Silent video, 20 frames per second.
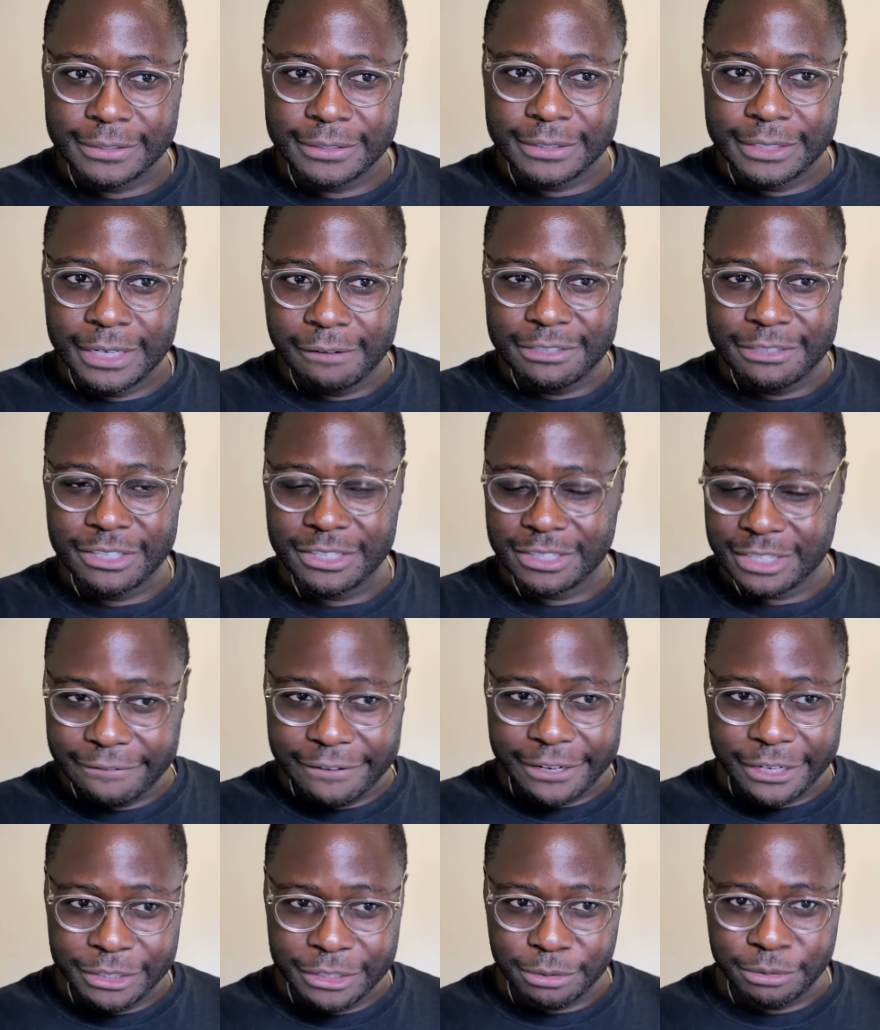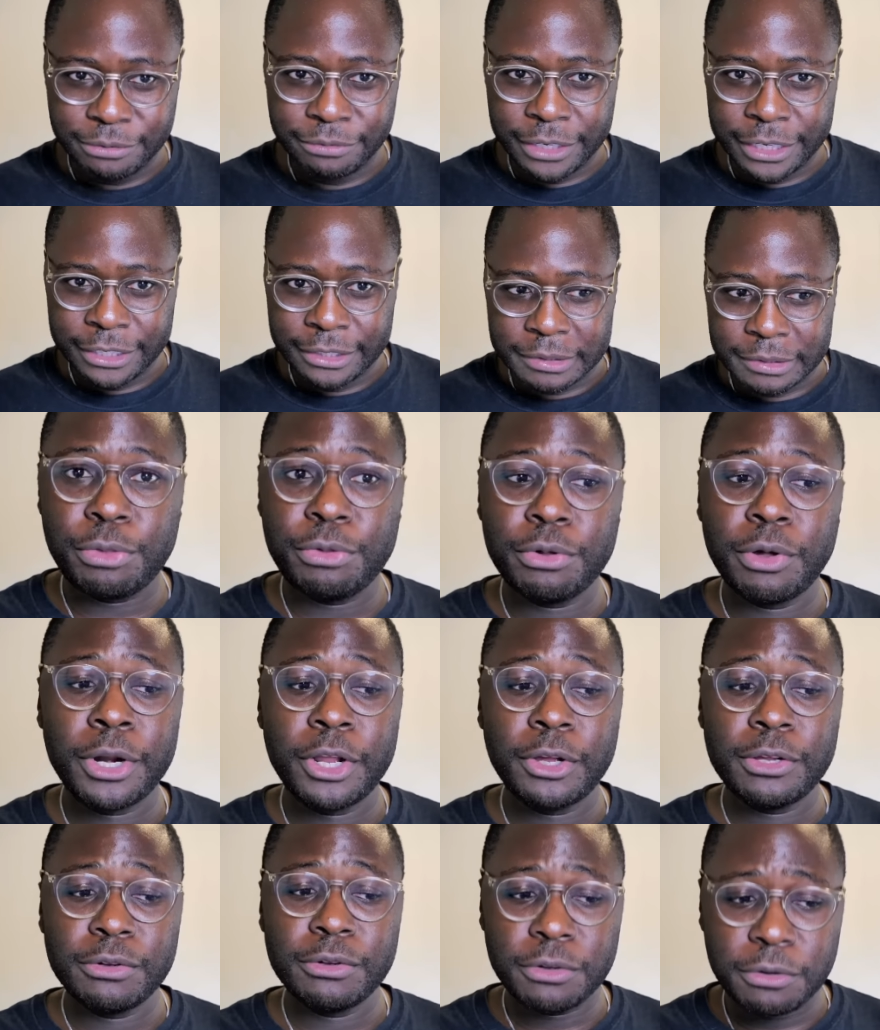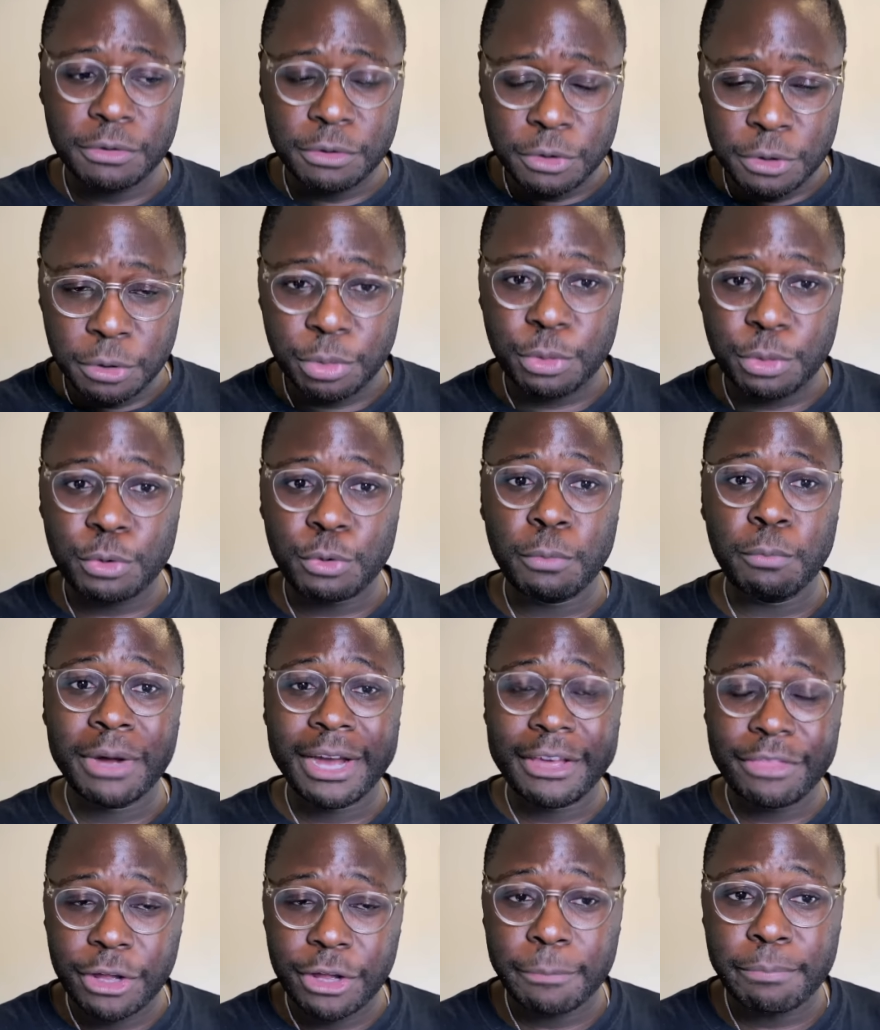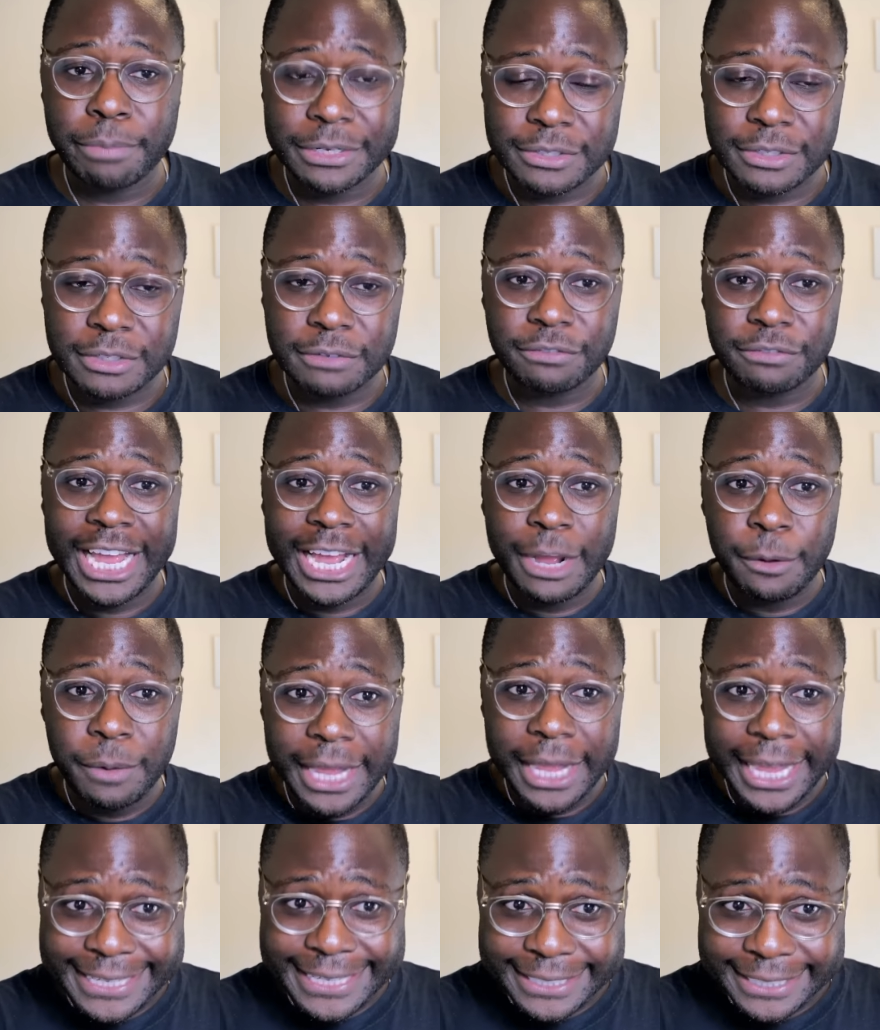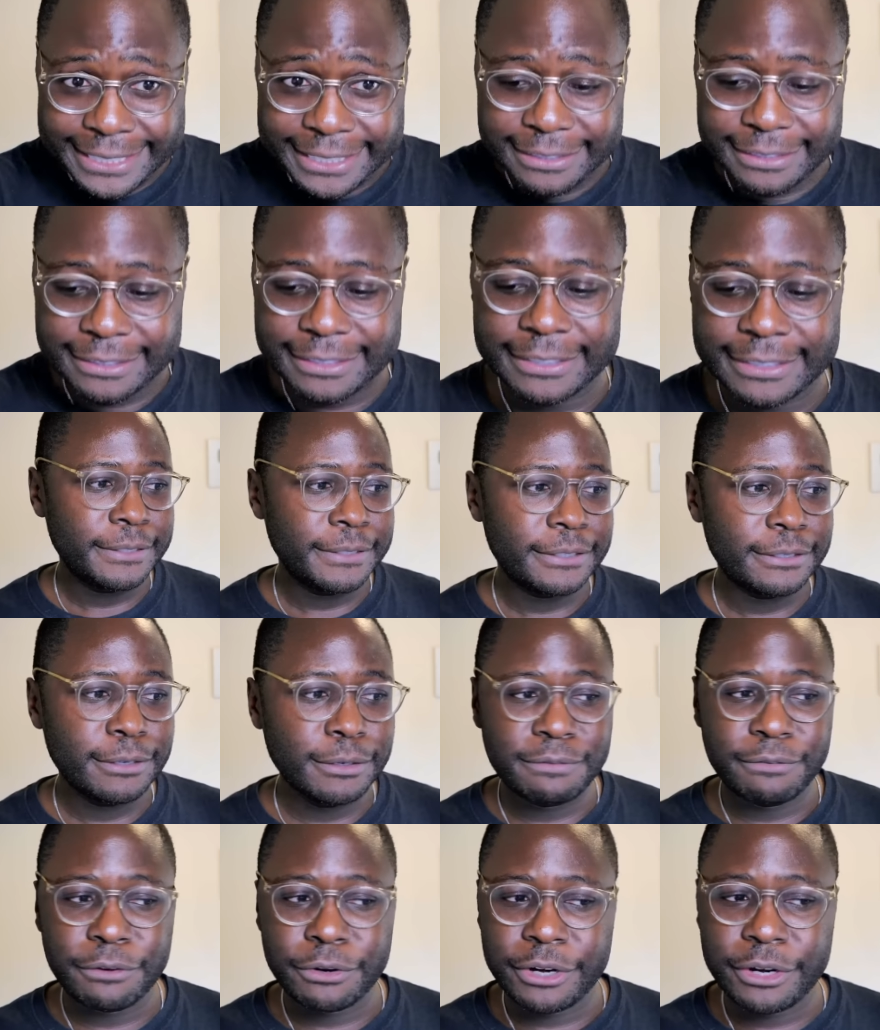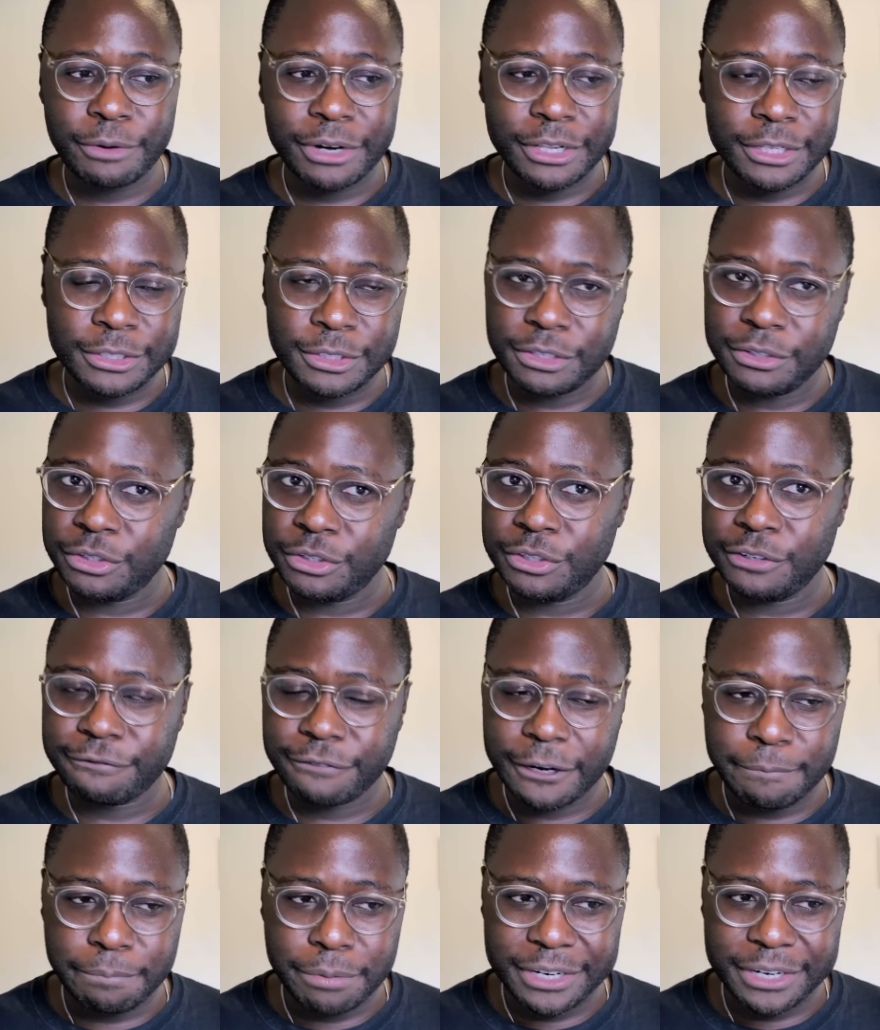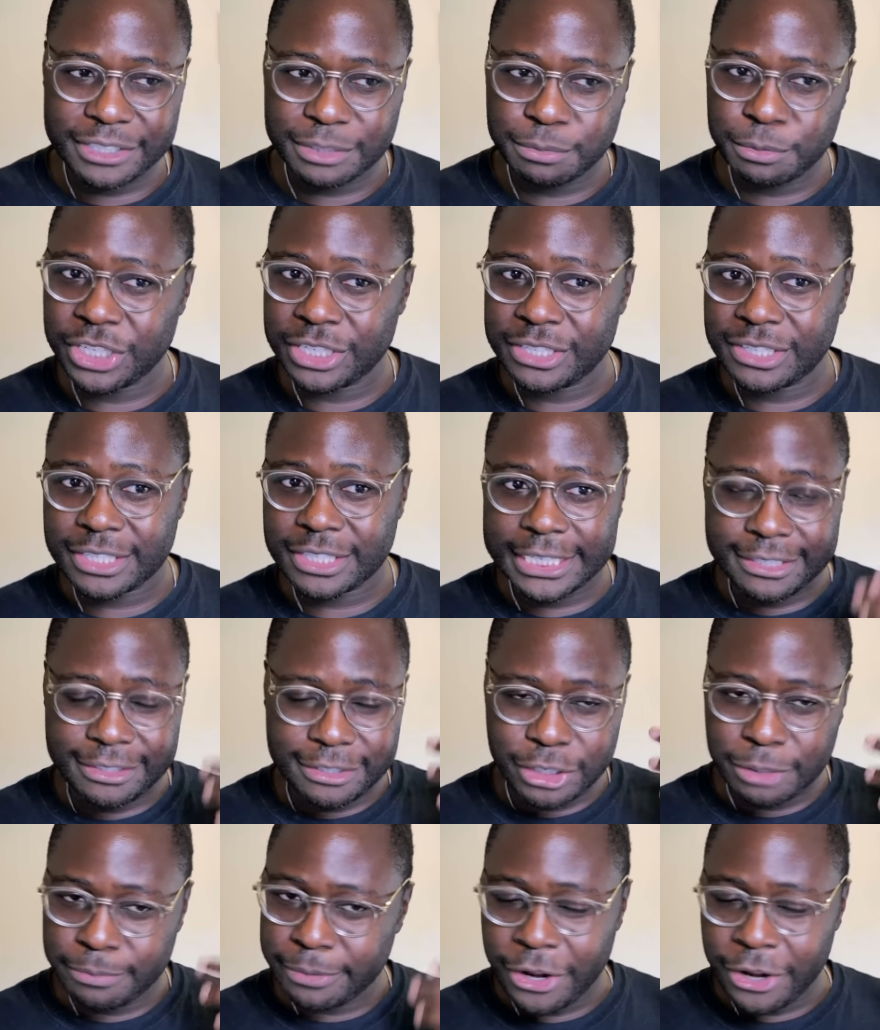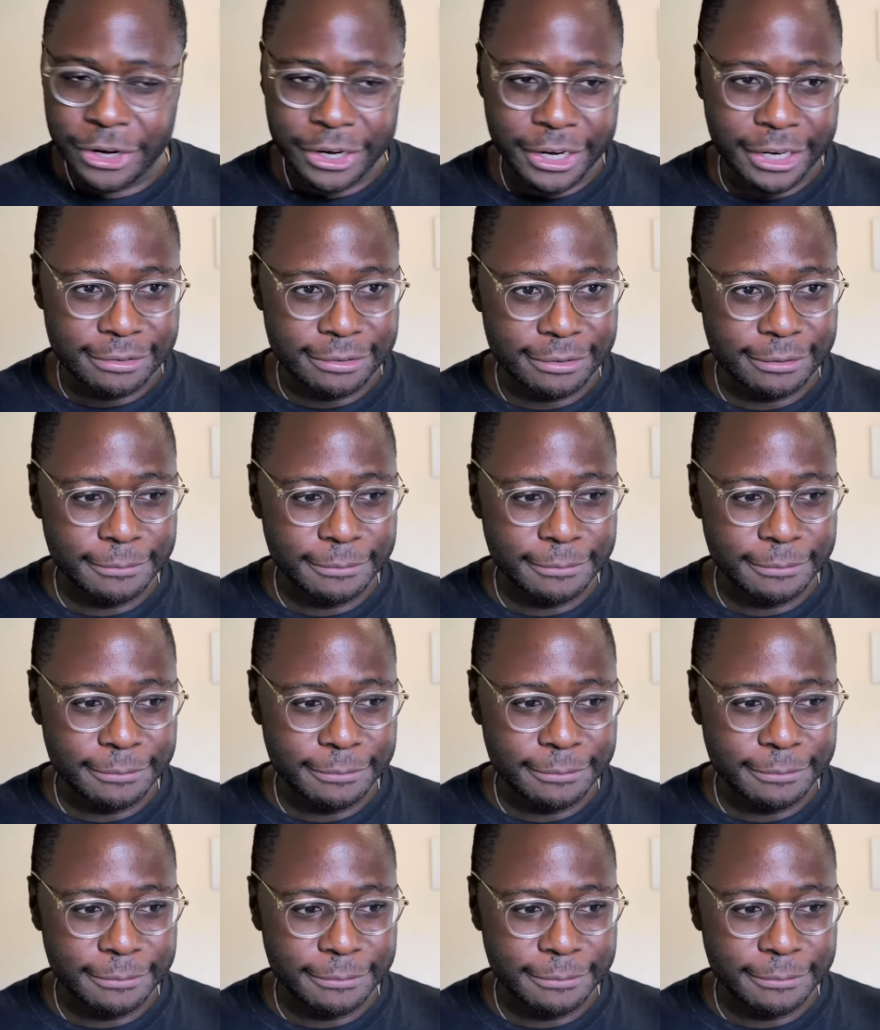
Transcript: Now, obviously, it's not financial advice. I want to go through my thought process of how I did this. Because very rarely do you define products where you can say this is going to be 100x.